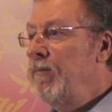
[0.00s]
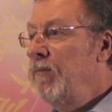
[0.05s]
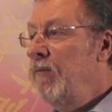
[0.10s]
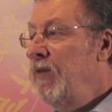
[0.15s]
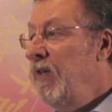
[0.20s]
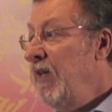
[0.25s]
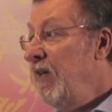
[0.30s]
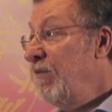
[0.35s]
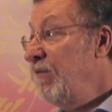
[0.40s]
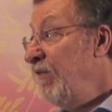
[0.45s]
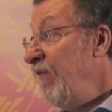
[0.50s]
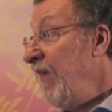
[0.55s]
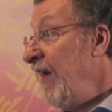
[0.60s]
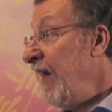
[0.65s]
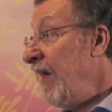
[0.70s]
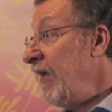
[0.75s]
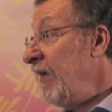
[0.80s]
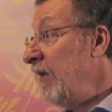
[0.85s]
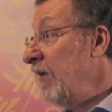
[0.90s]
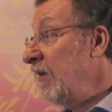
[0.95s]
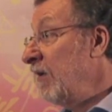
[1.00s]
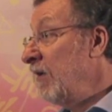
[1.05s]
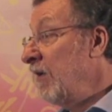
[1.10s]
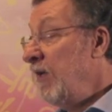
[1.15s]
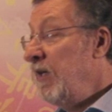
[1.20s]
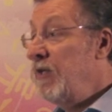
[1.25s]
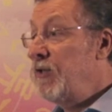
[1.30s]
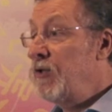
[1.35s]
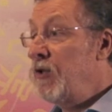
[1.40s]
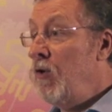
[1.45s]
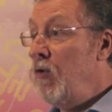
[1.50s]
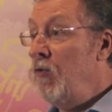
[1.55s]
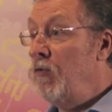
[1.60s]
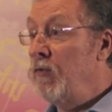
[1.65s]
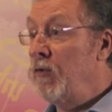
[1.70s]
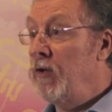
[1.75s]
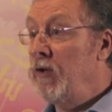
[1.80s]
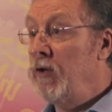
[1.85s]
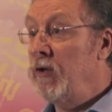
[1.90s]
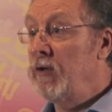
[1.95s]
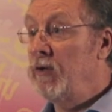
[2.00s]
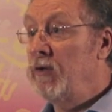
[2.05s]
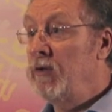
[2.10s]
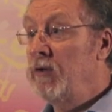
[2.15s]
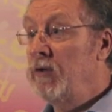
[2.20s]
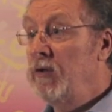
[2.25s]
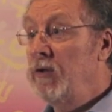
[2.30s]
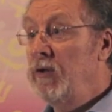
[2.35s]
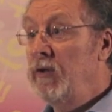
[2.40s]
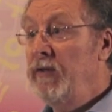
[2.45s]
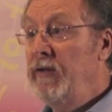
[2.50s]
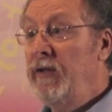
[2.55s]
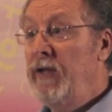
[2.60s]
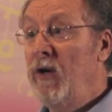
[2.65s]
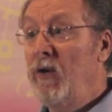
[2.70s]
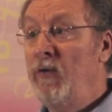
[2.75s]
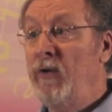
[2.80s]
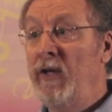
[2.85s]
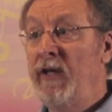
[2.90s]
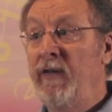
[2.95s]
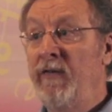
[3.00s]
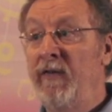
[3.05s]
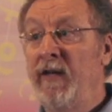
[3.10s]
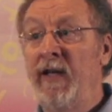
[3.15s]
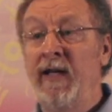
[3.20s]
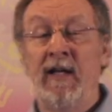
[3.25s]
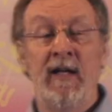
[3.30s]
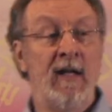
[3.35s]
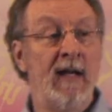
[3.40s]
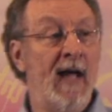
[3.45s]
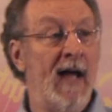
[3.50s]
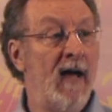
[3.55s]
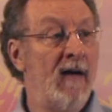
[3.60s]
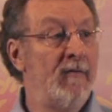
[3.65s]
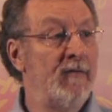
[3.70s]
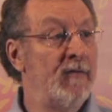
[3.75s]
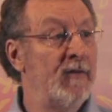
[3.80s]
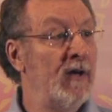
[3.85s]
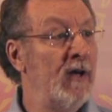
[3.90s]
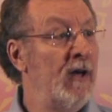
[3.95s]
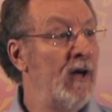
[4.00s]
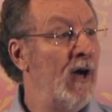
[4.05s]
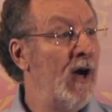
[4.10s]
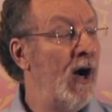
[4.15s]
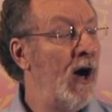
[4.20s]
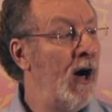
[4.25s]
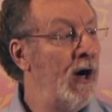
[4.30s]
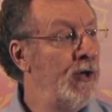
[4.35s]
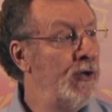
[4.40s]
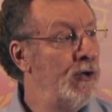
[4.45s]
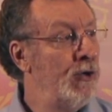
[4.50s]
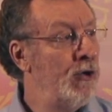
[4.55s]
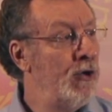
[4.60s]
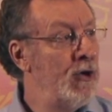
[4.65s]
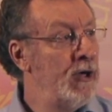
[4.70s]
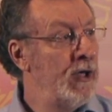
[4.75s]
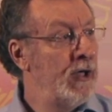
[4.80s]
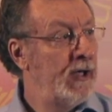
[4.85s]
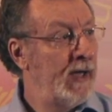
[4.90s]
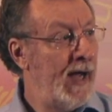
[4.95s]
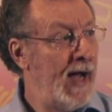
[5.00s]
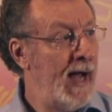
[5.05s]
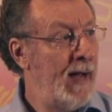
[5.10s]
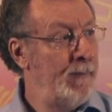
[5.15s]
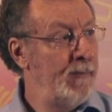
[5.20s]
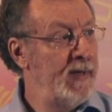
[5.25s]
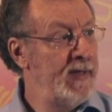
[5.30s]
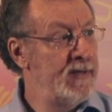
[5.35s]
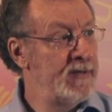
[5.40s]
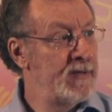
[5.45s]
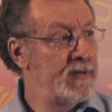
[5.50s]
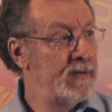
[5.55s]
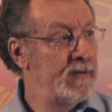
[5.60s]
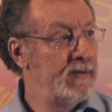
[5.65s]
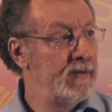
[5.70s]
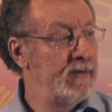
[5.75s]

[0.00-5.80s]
The event is over. The only thing left are your copies.